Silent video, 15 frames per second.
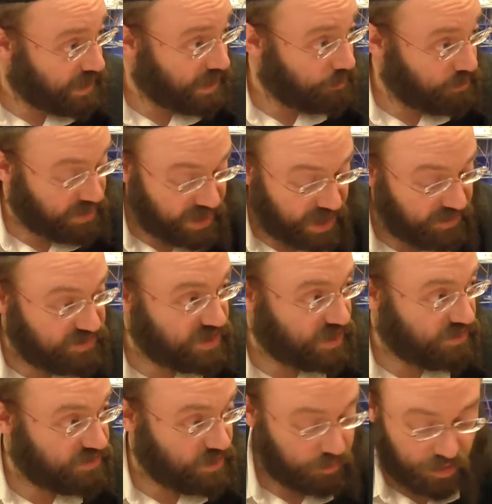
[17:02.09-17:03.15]
not with well, an
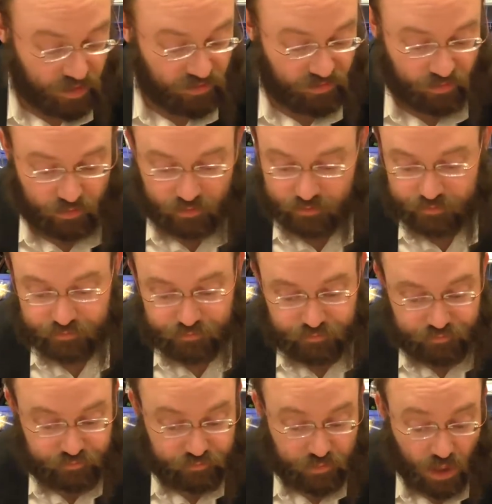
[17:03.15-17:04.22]
hefsek of some other.
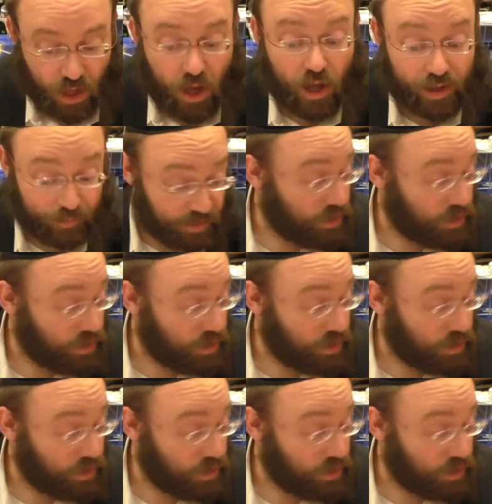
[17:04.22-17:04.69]
In